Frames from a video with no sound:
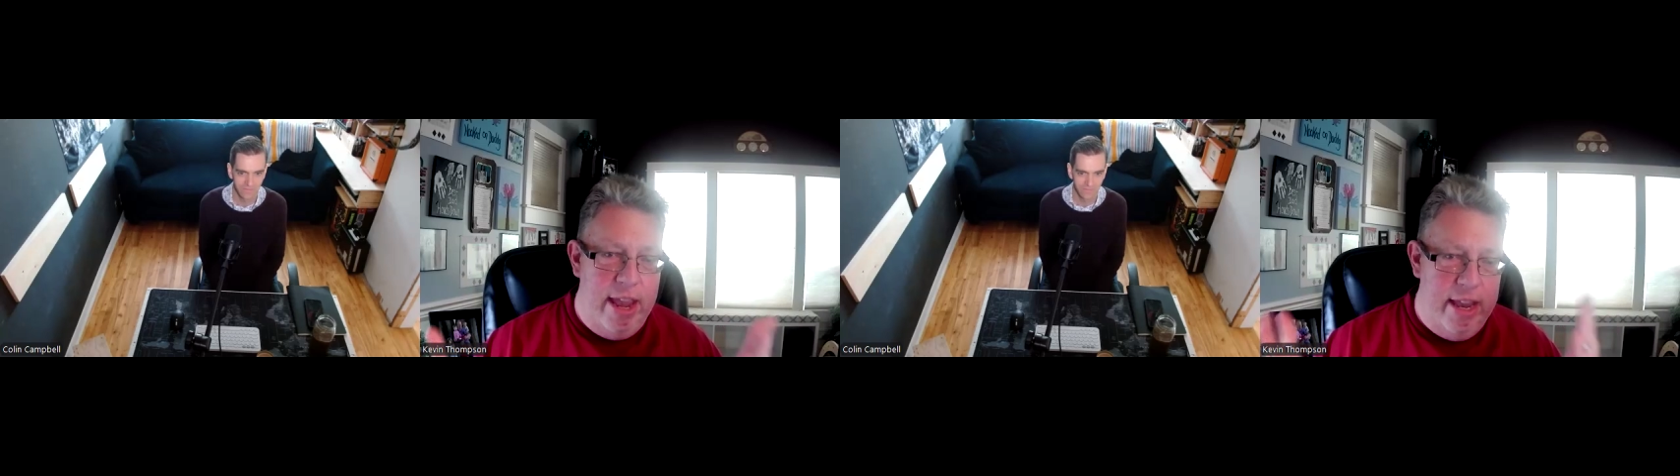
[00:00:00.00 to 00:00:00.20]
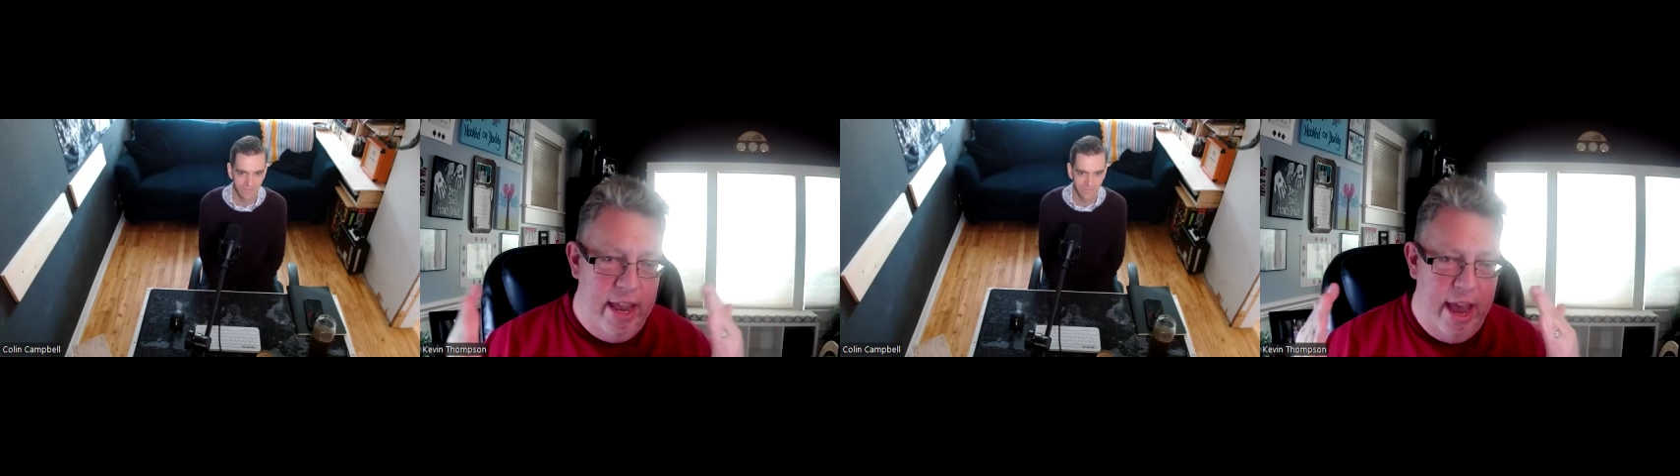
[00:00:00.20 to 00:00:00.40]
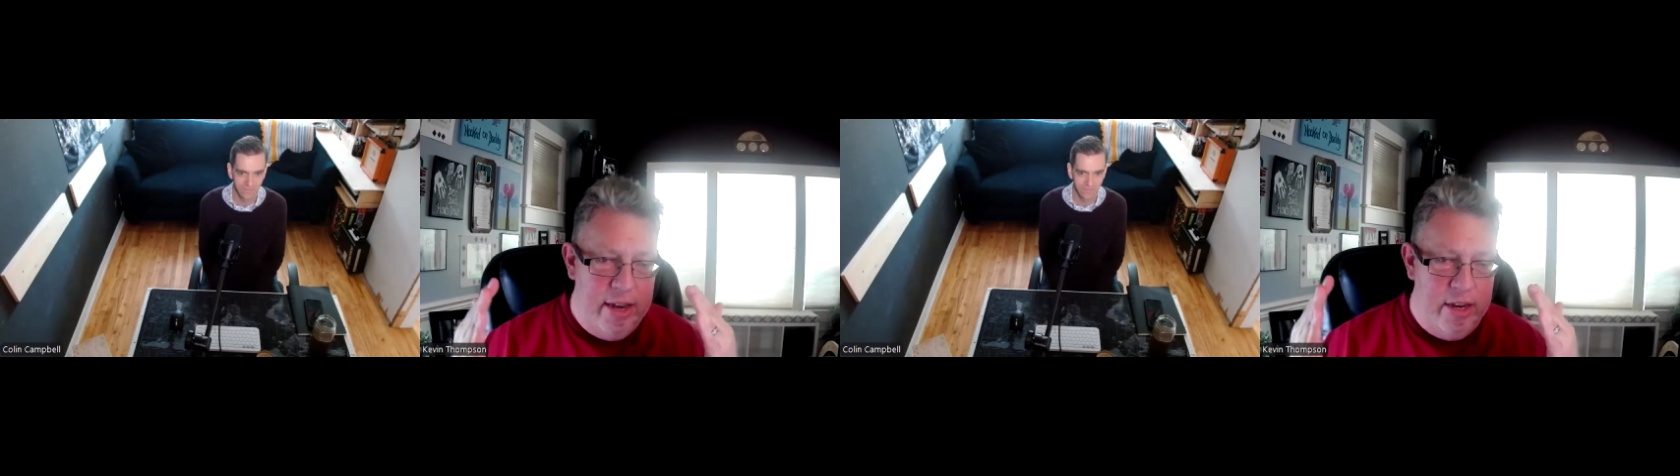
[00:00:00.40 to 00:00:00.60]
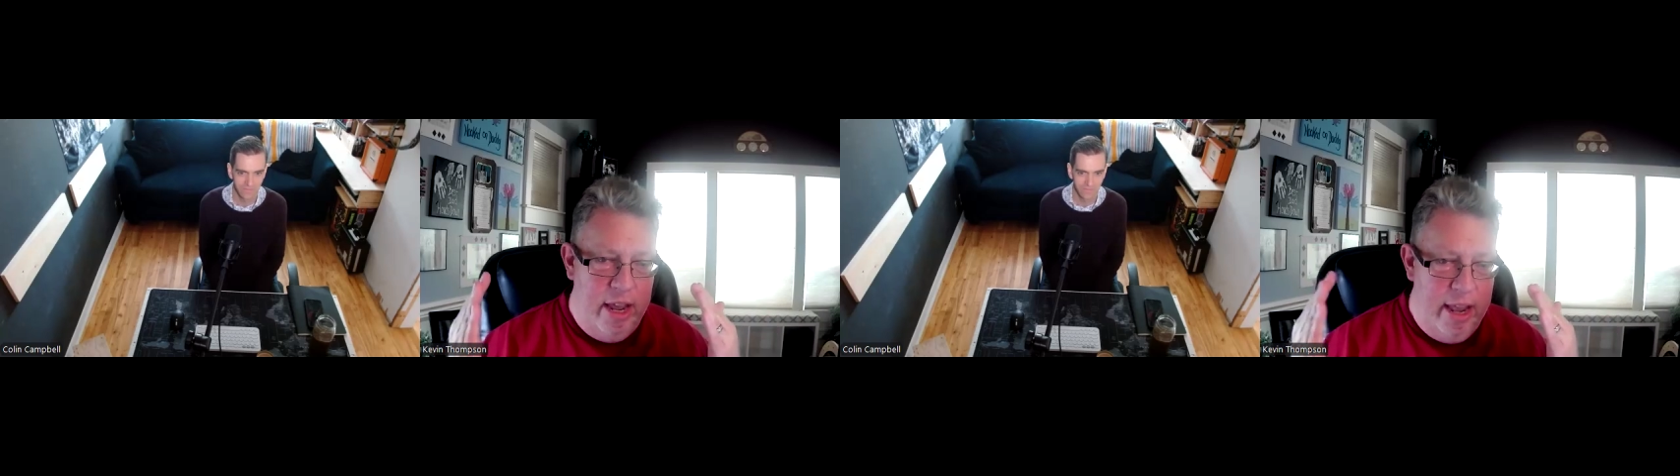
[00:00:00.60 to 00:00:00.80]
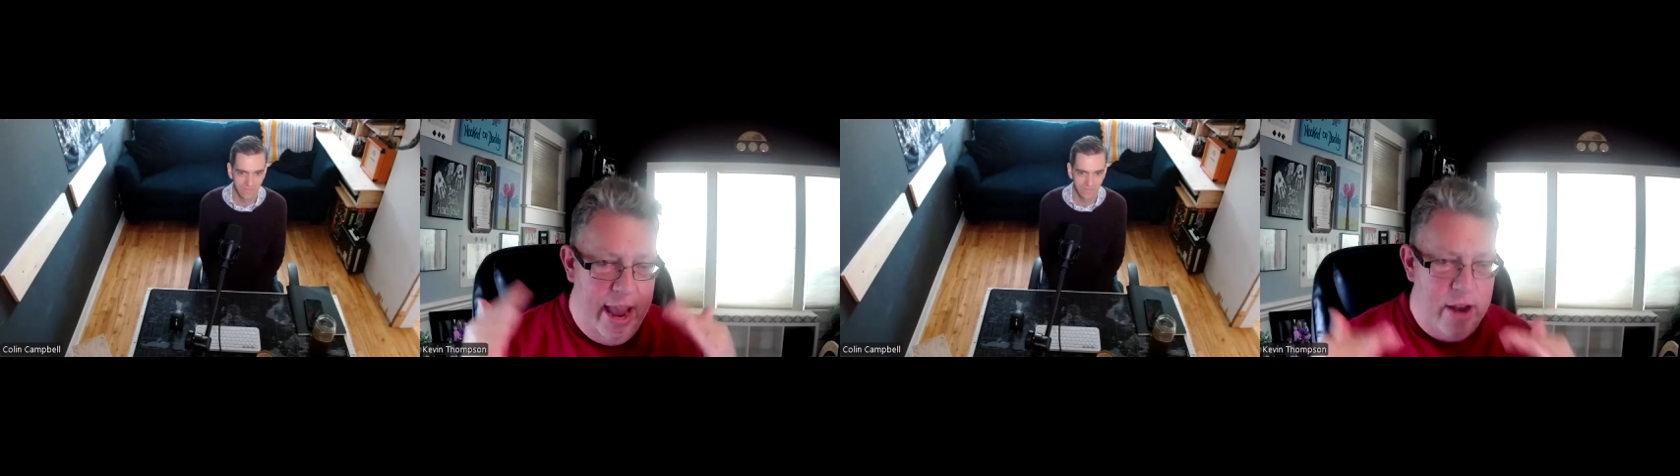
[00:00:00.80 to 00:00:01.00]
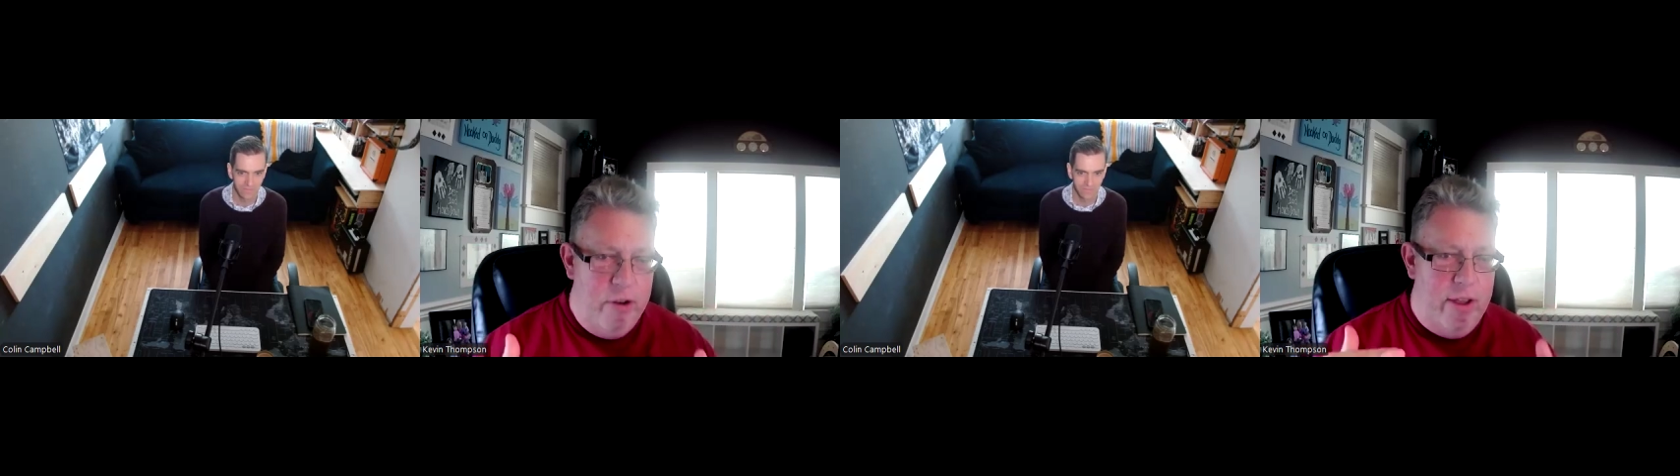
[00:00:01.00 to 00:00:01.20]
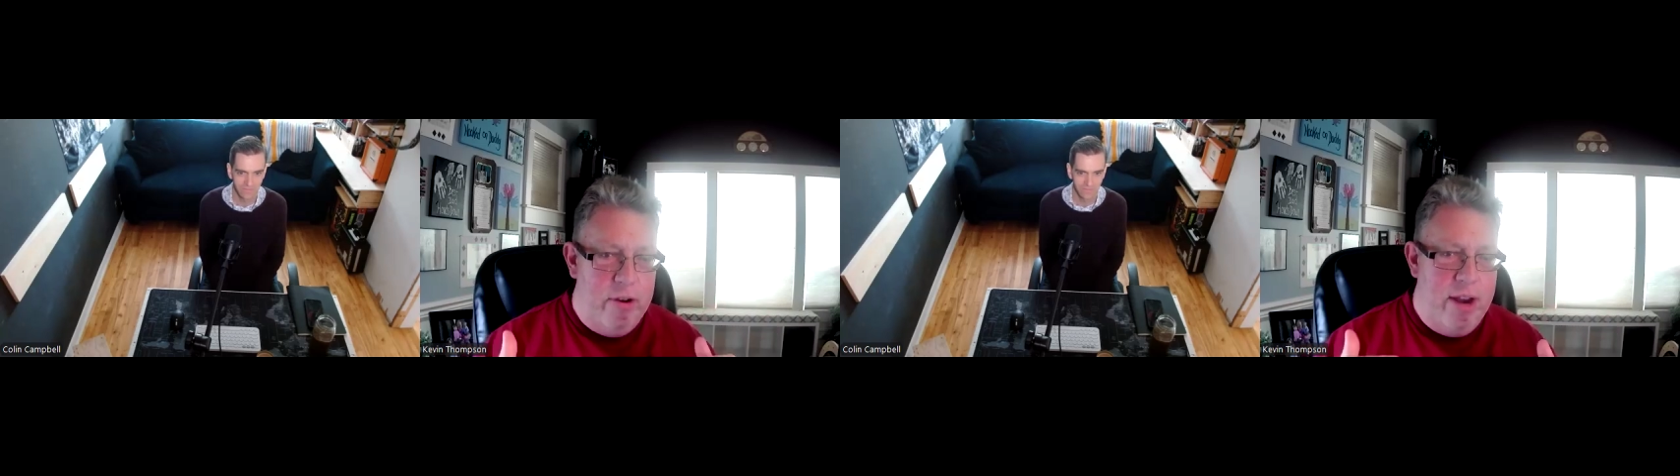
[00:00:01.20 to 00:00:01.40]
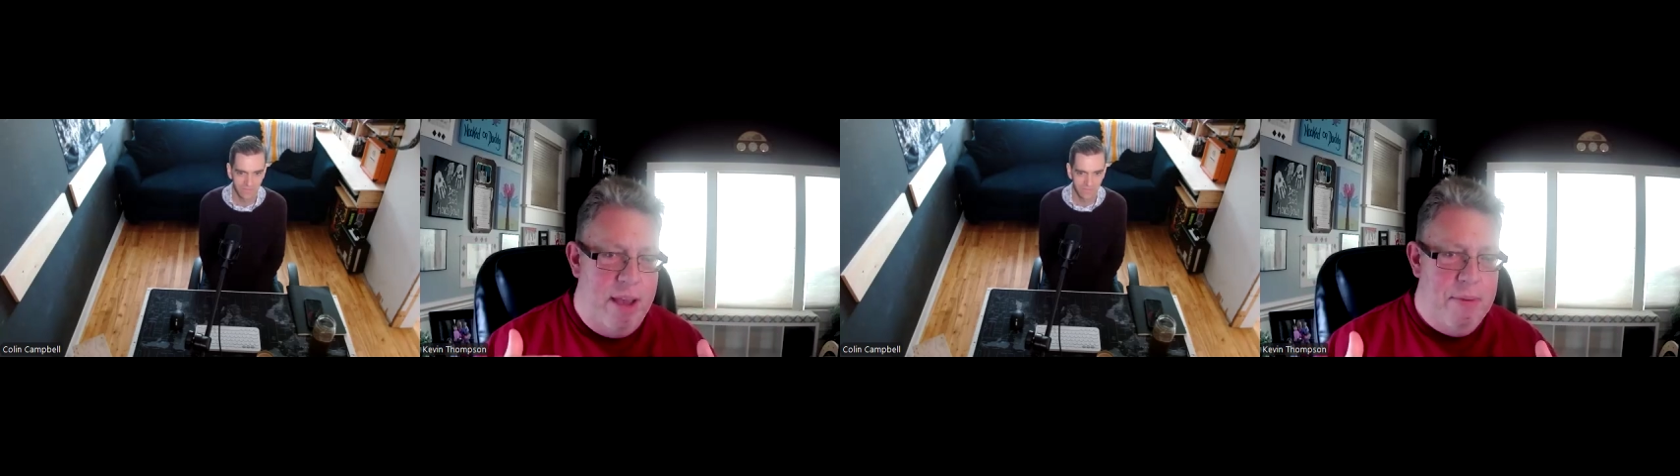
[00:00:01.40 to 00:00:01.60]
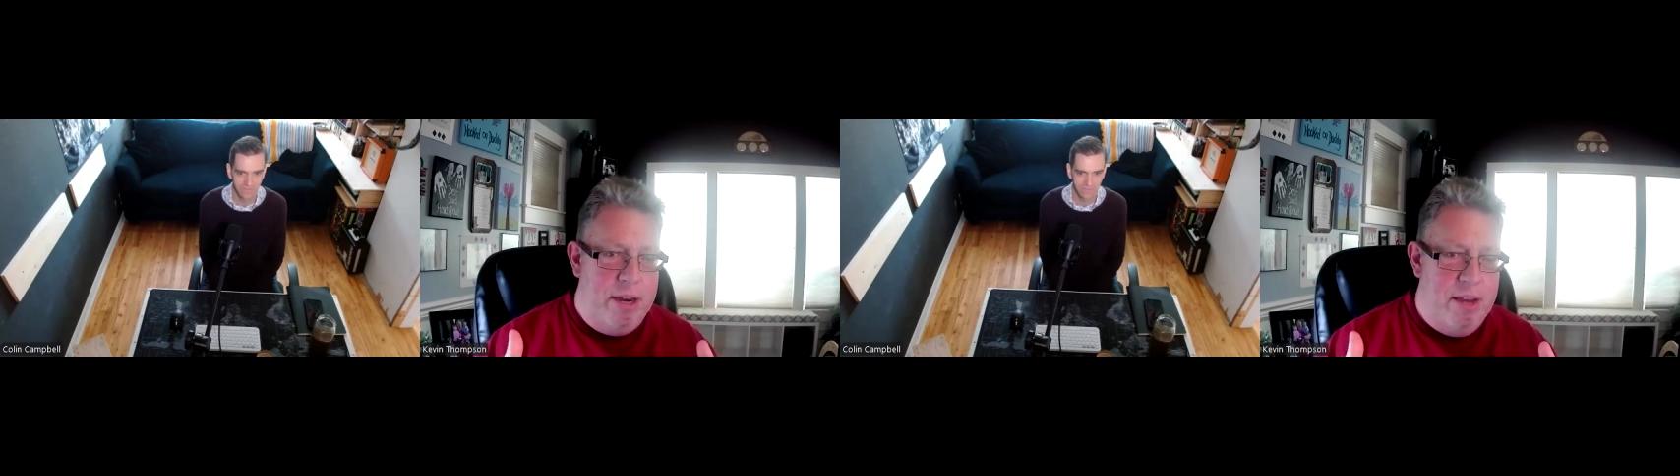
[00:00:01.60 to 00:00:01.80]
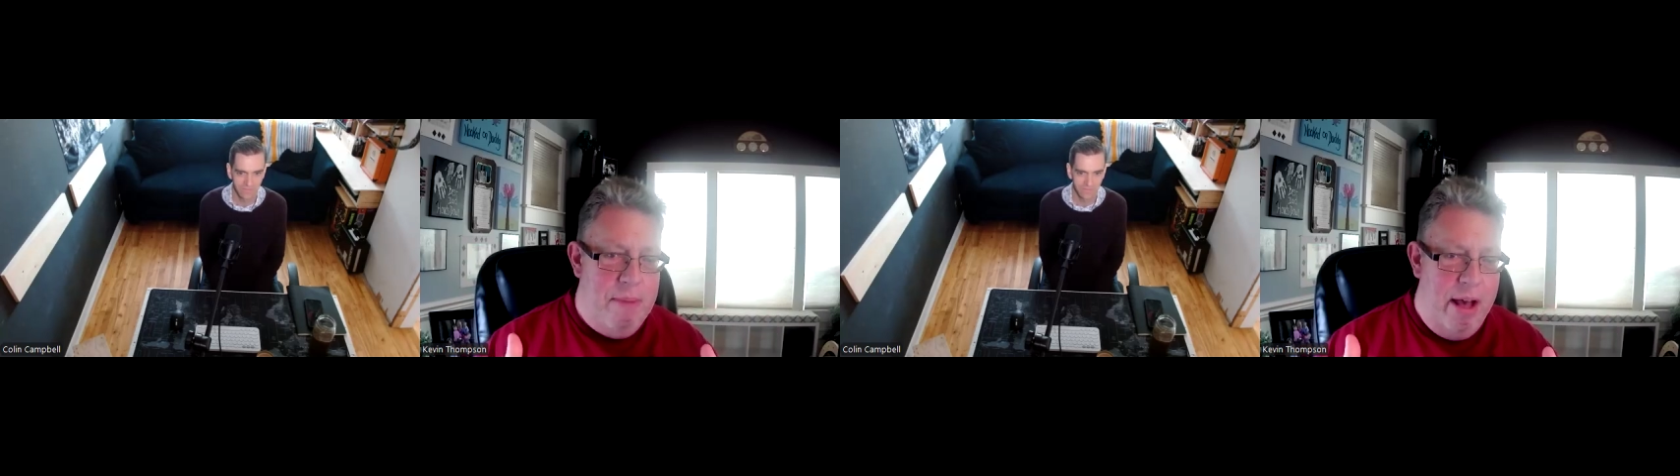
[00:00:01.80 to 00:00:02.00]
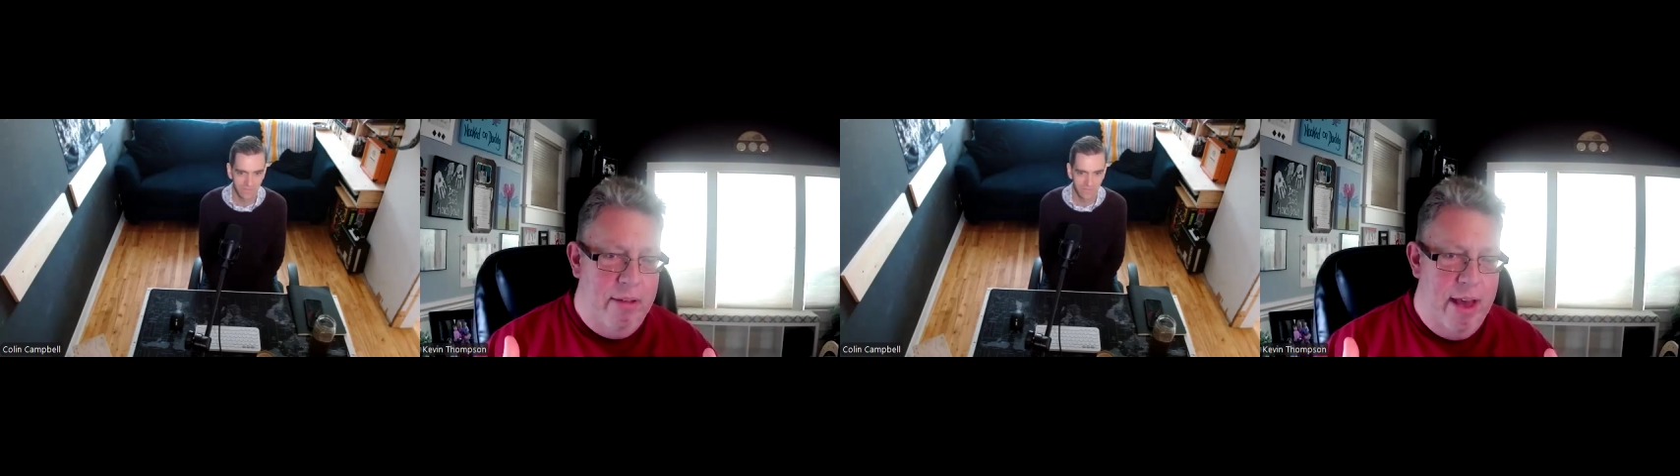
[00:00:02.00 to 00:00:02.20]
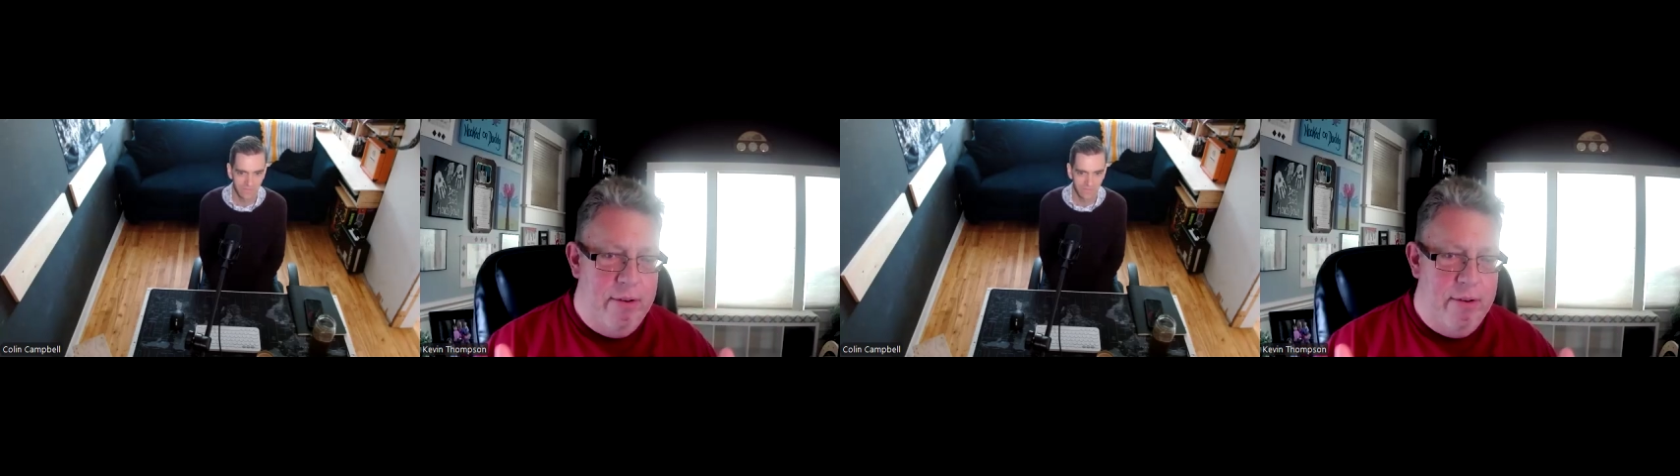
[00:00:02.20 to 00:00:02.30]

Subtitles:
they had to enter their name and email